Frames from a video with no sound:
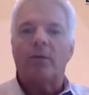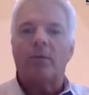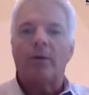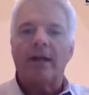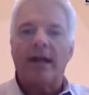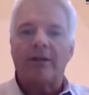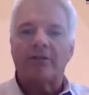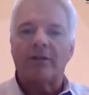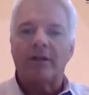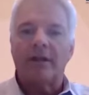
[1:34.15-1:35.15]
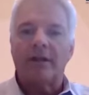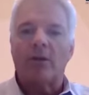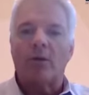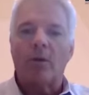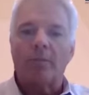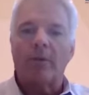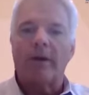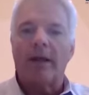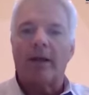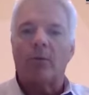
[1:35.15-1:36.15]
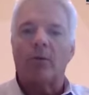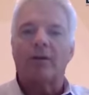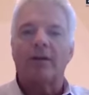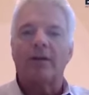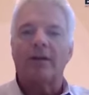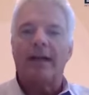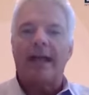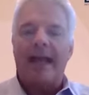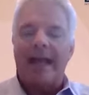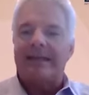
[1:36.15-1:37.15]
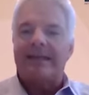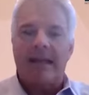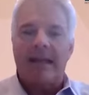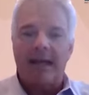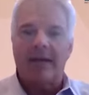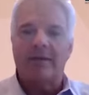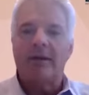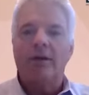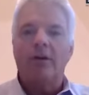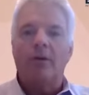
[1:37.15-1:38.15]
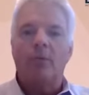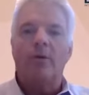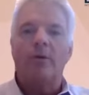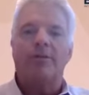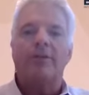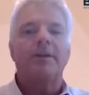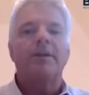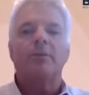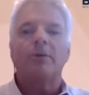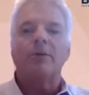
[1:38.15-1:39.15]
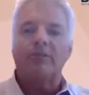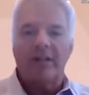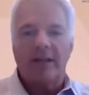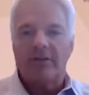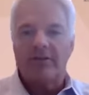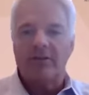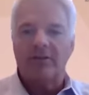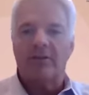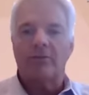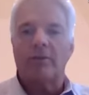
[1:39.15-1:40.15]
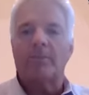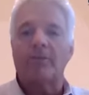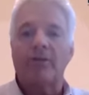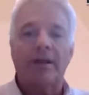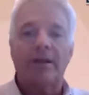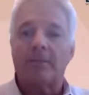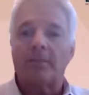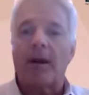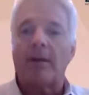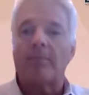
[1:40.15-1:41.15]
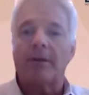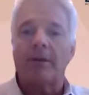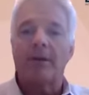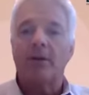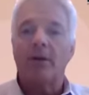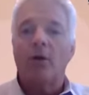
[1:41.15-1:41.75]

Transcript: We actually incorporate and work hand in hand with the real estate agent that's representing the property,